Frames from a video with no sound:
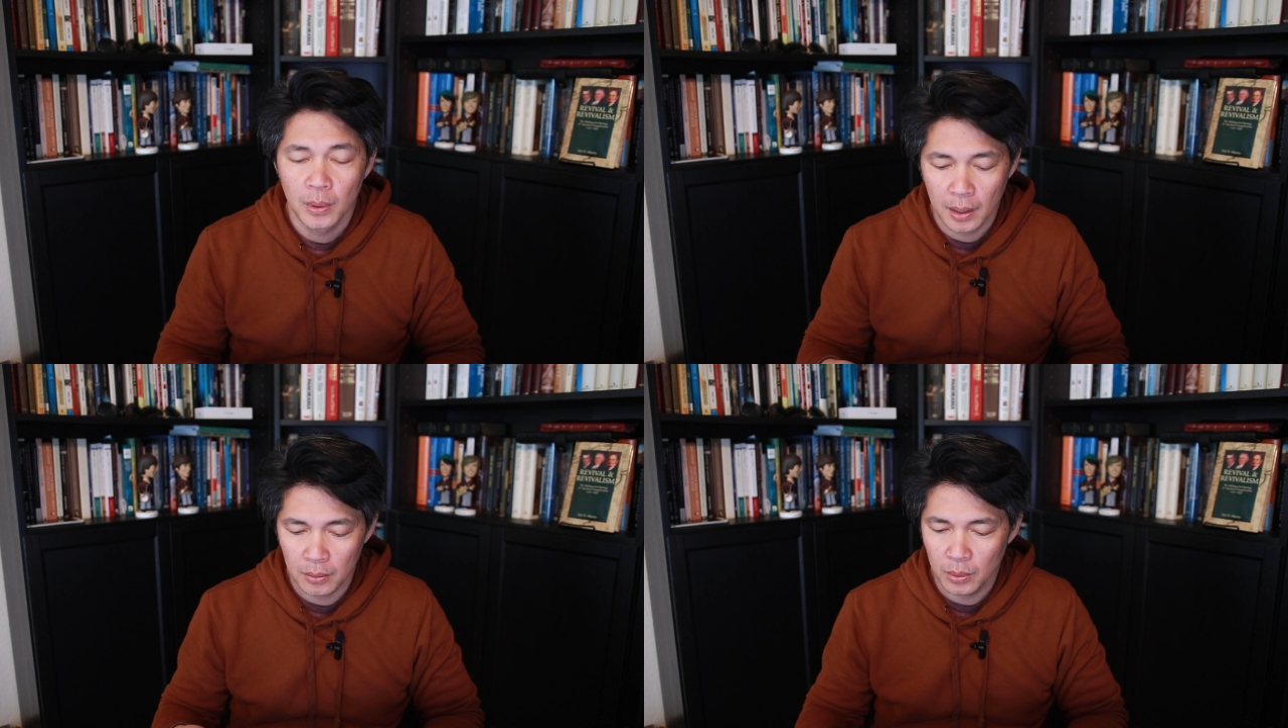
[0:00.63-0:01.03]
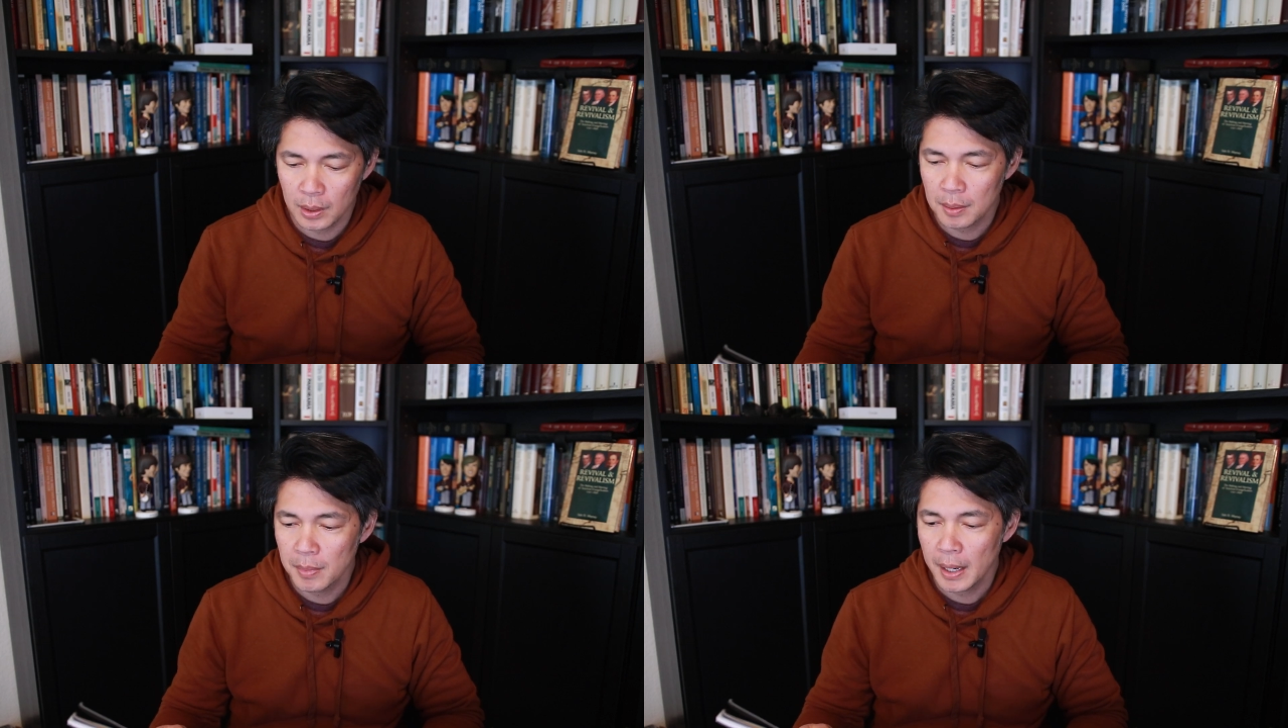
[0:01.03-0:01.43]
Well,
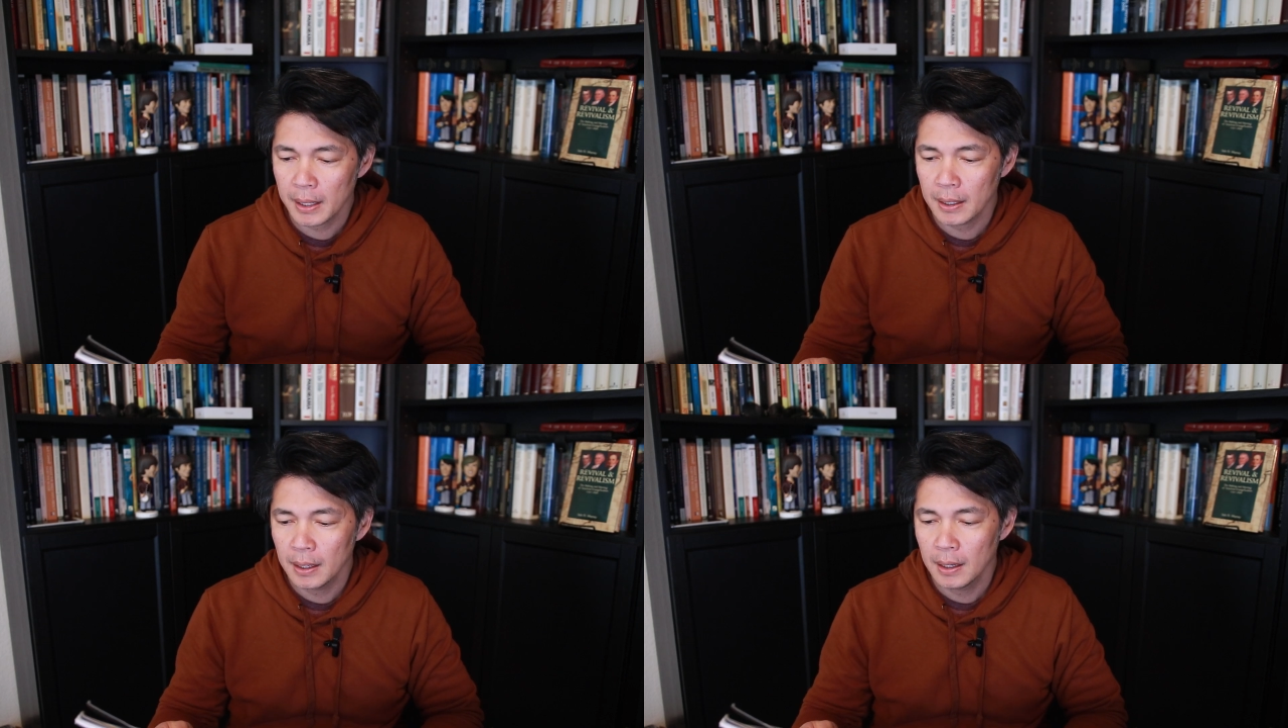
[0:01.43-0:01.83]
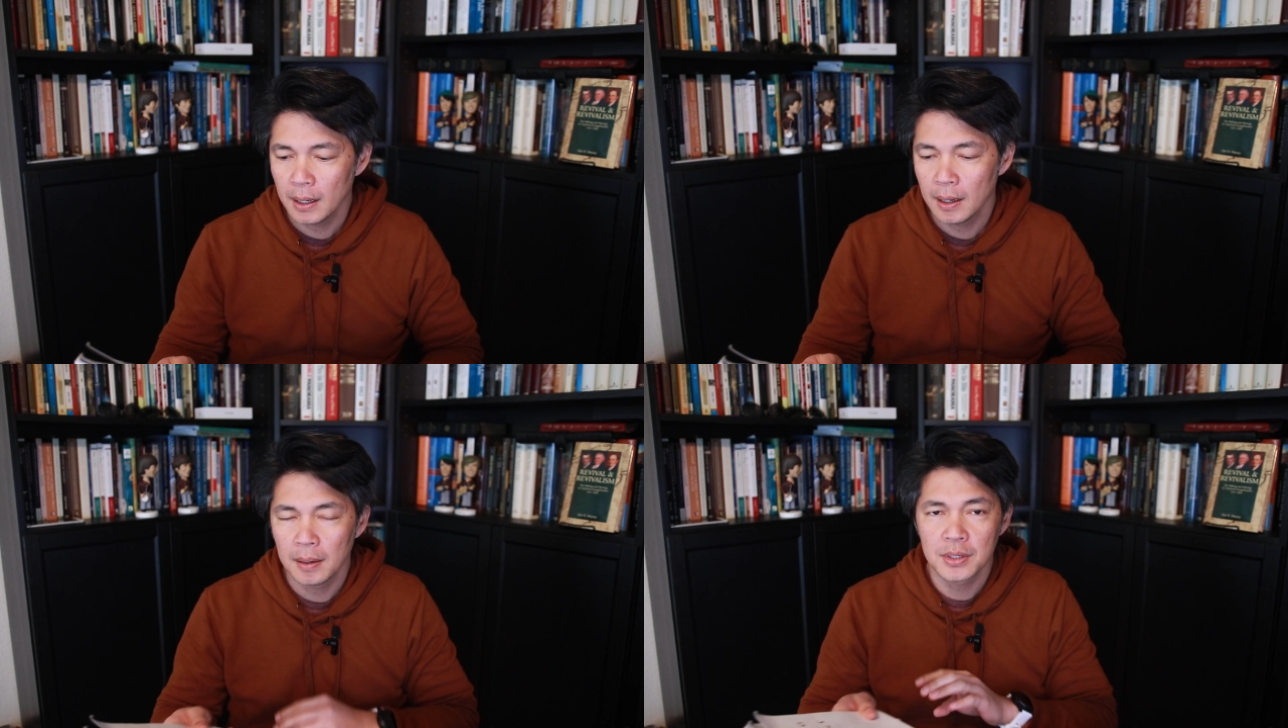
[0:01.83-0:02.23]
welcome back.
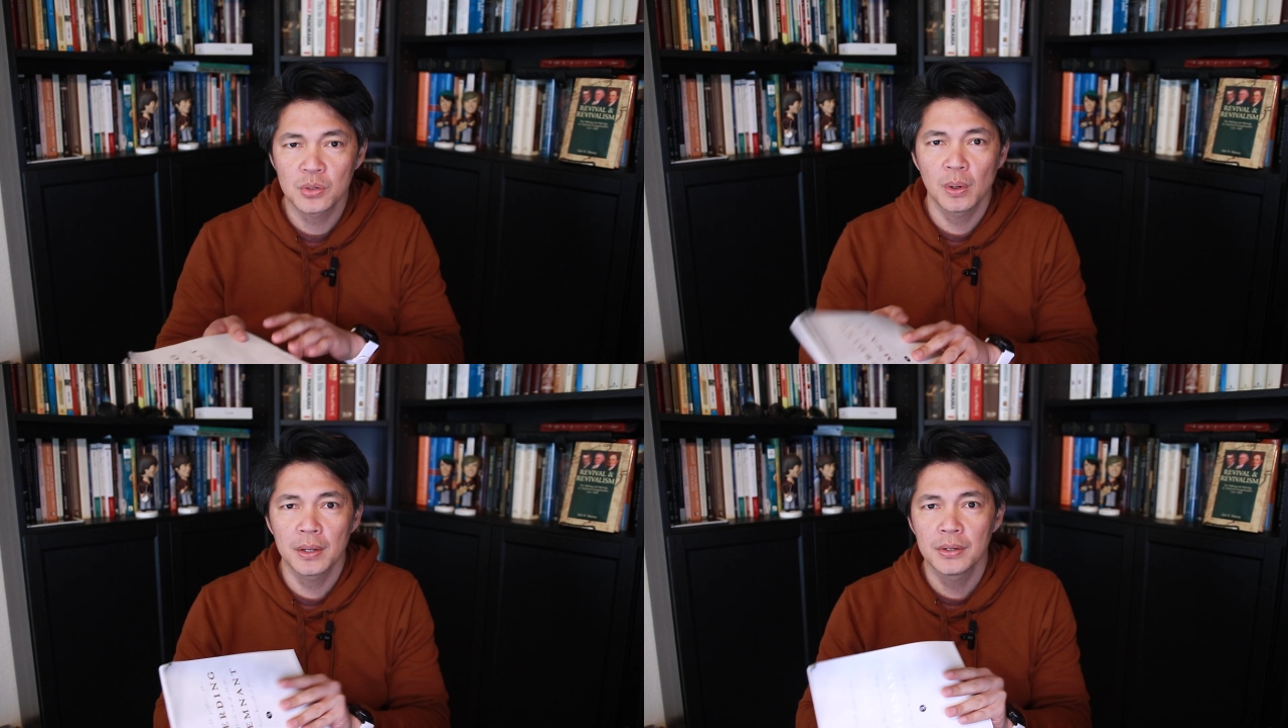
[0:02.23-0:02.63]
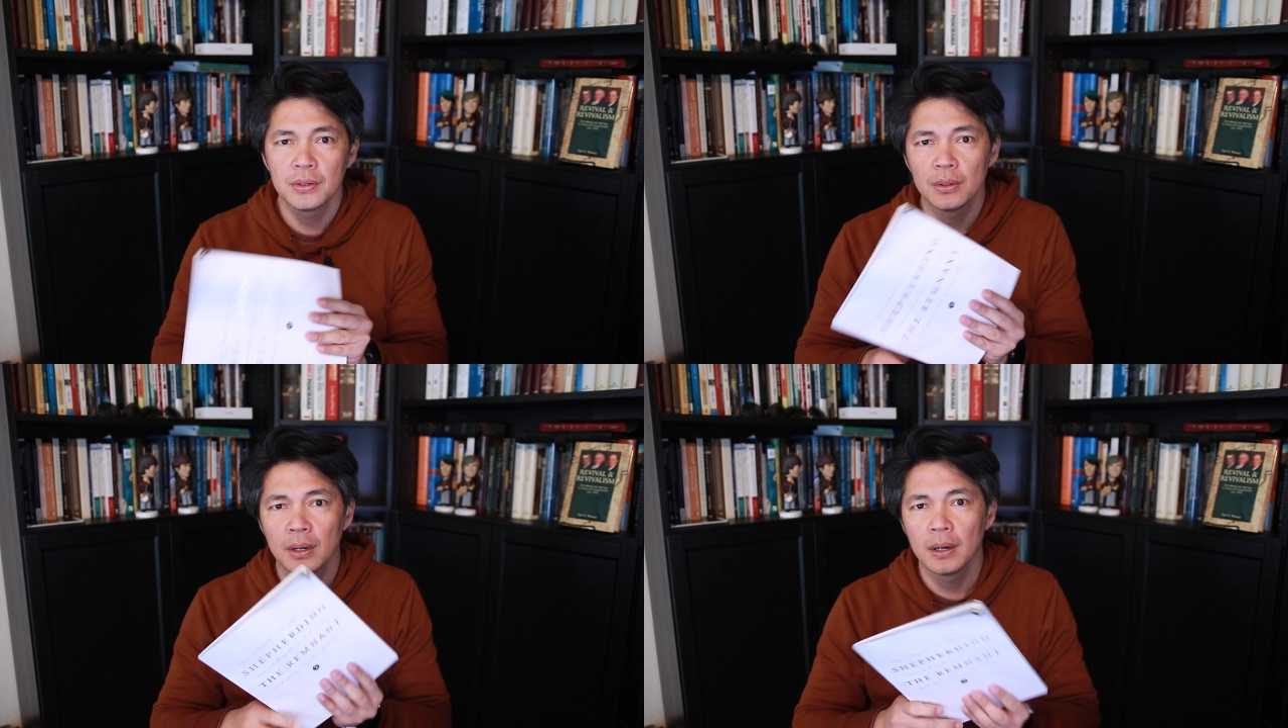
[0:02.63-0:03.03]
Just wanted to
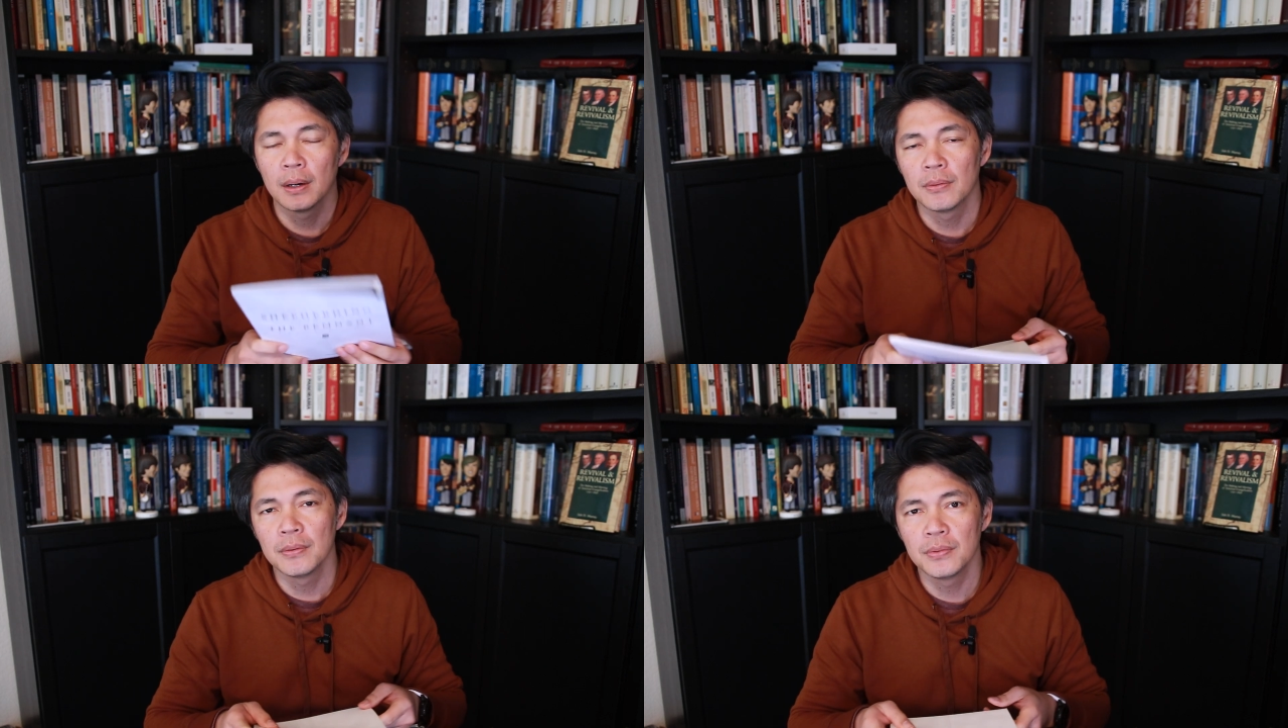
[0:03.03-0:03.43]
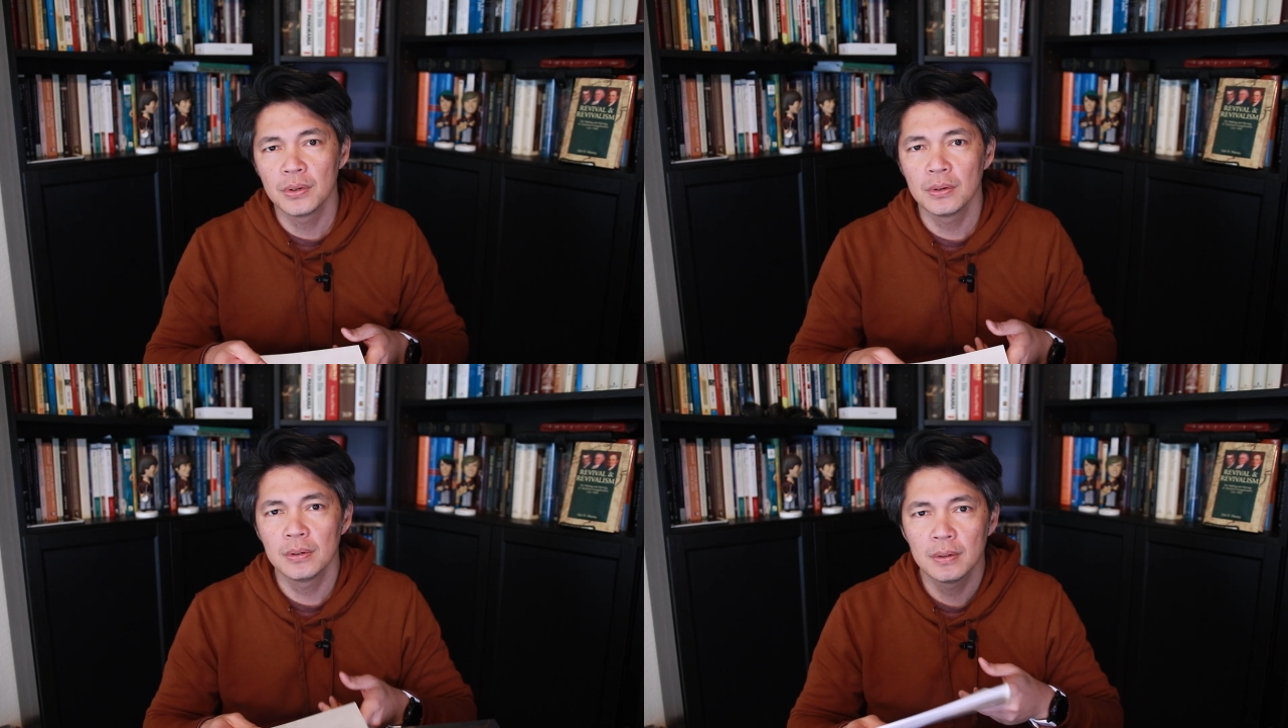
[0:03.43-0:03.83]
do a
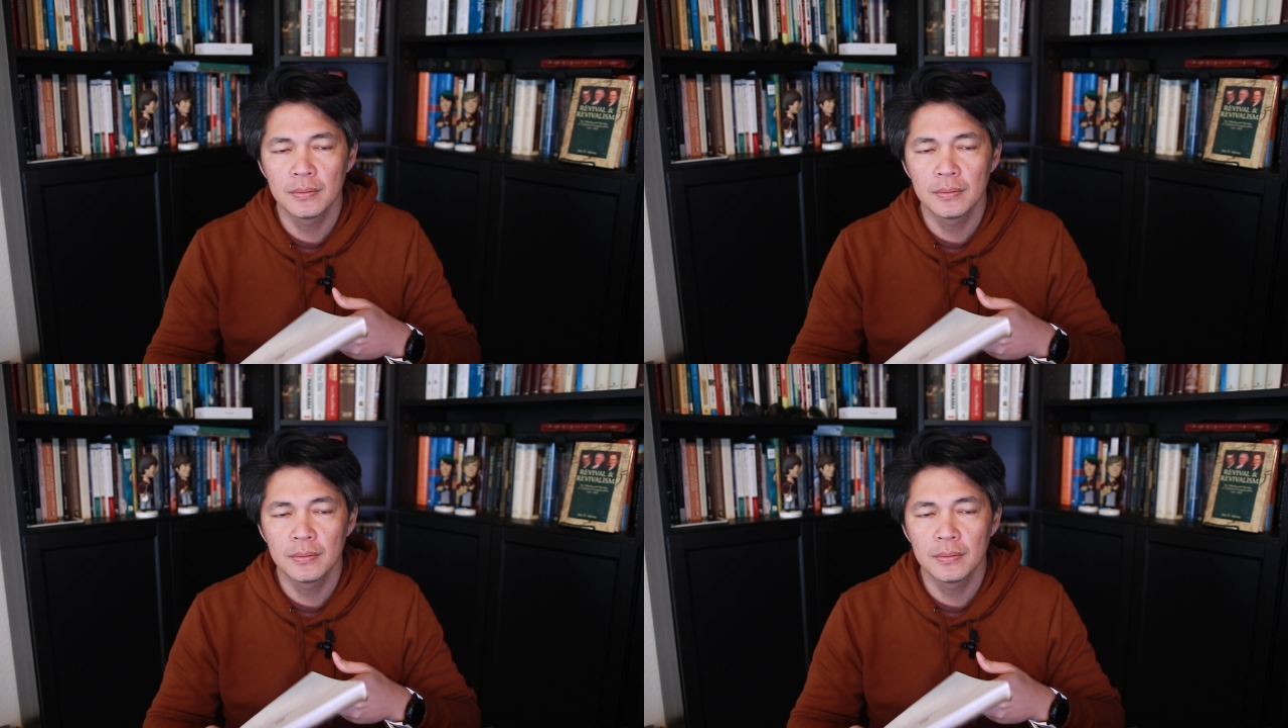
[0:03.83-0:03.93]
review